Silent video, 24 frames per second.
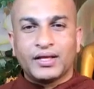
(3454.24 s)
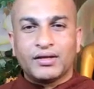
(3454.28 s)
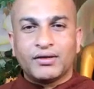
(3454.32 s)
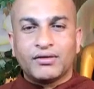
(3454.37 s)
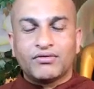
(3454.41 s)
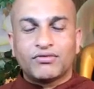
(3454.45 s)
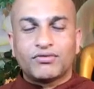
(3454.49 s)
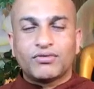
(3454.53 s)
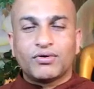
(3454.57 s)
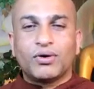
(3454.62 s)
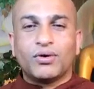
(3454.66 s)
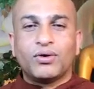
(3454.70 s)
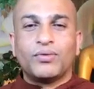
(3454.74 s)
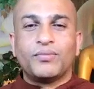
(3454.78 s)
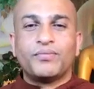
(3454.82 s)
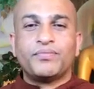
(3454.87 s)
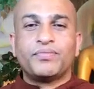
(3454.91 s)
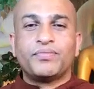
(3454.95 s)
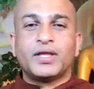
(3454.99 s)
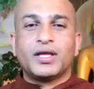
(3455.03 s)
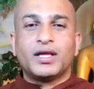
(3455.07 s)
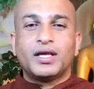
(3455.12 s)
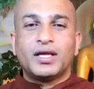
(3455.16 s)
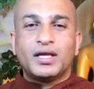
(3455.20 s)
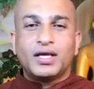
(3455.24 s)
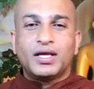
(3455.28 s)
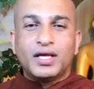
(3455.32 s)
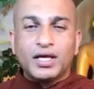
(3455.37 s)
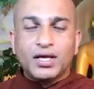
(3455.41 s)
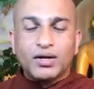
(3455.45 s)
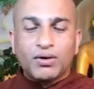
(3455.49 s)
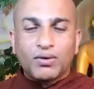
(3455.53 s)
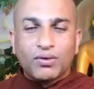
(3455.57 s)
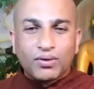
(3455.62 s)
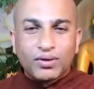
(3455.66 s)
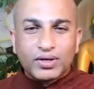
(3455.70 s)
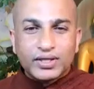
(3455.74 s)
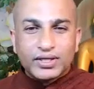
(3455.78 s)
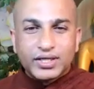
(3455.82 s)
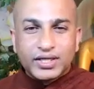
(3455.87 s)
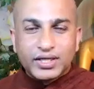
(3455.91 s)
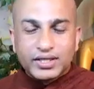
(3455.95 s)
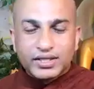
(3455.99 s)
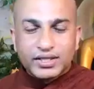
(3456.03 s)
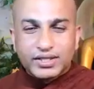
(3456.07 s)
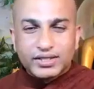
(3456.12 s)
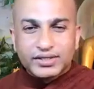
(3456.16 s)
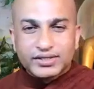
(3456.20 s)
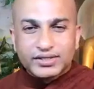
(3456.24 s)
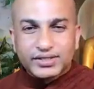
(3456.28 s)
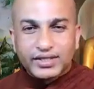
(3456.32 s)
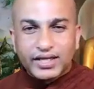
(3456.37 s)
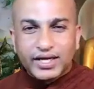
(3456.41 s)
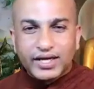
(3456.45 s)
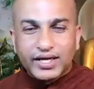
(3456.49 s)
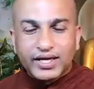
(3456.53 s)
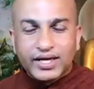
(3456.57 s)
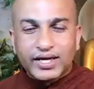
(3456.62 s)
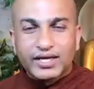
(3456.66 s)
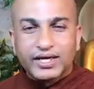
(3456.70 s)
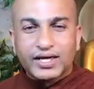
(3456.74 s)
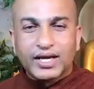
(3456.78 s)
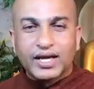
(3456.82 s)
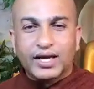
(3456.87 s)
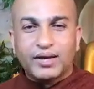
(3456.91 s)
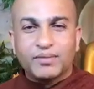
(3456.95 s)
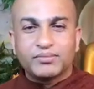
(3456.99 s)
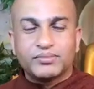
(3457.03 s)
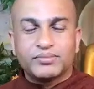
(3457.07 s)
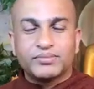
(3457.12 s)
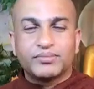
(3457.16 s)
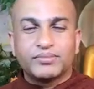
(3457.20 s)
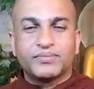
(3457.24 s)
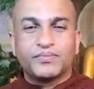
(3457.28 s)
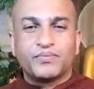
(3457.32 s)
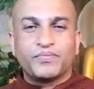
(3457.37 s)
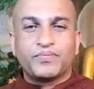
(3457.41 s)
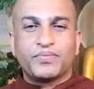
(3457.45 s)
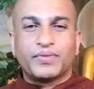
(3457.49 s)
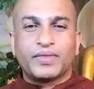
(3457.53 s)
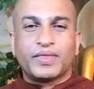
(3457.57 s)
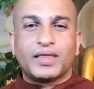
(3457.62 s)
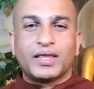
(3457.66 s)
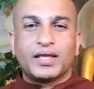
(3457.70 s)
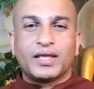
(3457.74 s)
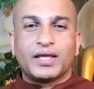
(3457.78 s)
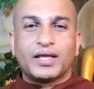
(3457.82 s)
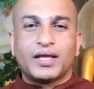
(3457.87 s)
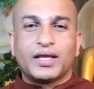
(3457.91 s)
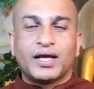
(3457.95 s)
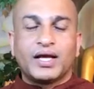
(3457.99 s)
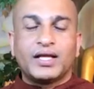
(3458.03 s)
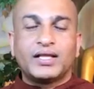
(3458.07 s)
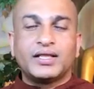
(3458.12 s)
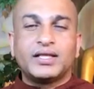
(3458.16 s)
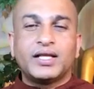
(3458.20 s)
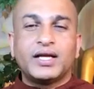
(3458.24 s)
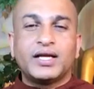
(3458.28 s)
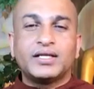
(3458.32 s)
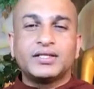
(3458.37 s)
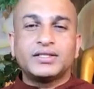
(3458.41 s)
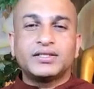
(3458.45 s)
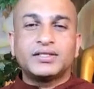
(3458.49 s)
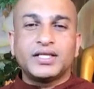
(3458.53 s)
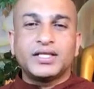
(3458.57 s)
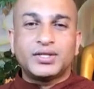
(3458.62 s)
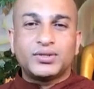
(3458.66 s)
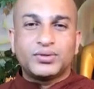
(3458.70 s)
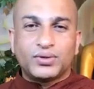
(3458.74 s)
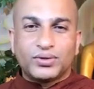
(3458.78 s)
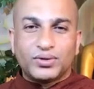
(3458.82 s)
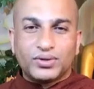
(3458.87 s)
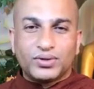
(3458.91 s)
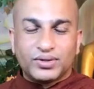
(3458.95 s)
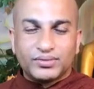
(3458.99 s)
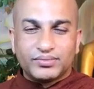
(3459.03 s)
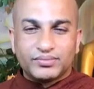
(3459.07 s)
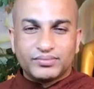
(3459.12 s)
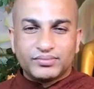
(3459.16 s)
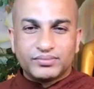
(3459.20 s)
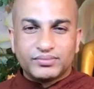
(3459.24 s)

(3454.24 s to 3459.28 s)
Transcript: So he holding the snake and came. And then she told,